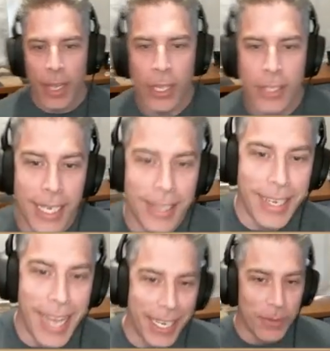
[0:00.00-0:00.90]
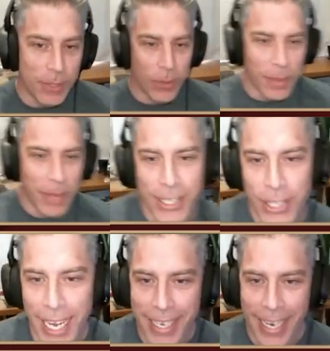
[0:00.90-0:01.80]
I'll take the lack of screaming in
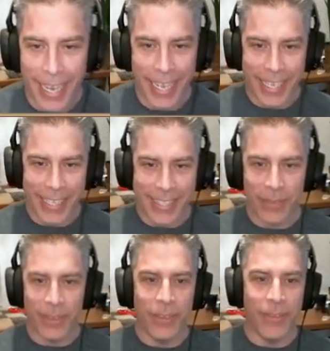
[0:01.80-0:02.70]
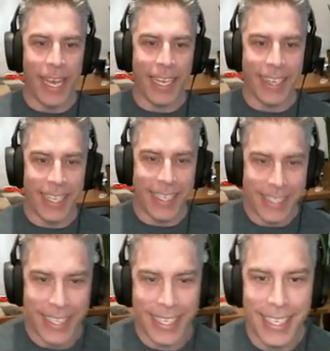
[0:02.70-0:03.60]
chat as of the fact
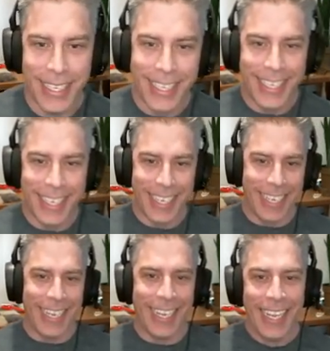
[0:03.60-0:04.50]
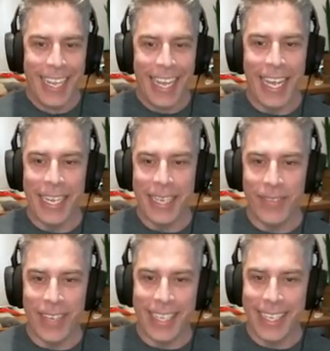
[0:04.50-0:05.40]
that
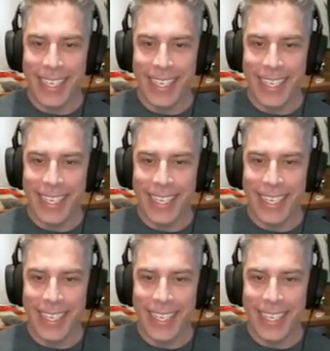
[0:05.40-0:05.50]
I